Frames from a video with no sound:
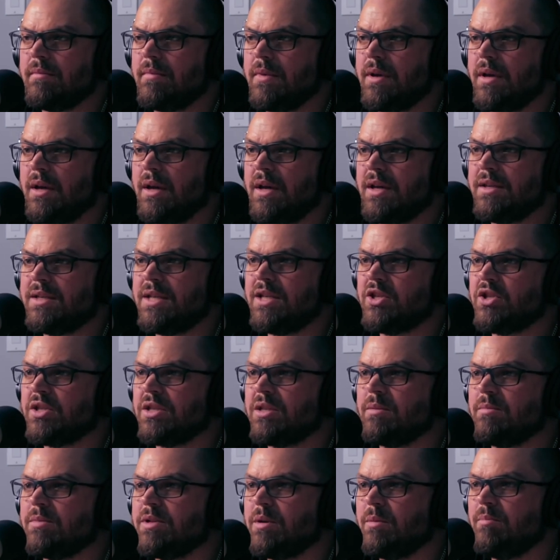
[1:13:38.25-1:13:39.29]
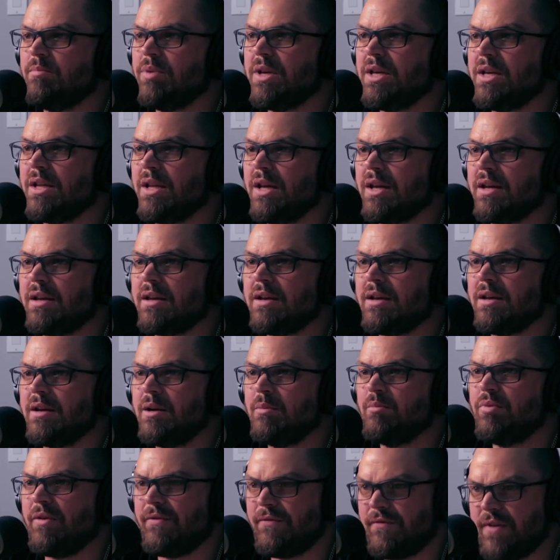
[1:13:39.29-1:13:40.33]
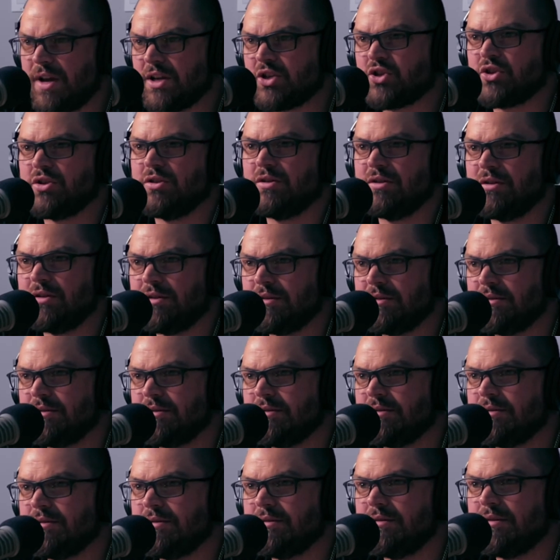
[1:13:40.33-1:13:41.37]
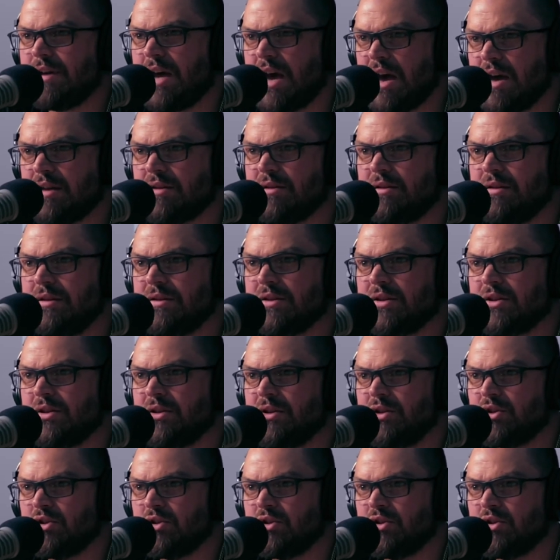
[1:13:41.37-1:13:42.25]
It teaches them to be like professional athletes.